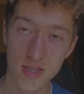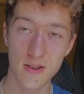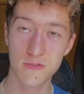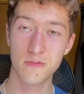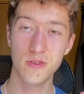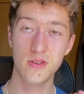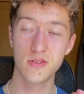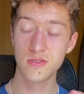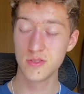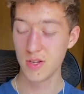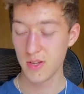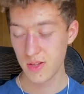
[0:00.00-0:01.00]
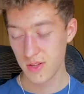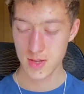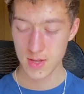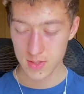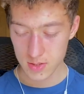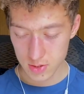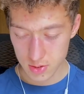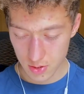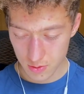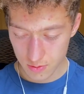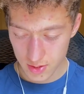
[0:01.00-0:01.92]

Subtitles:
that field. So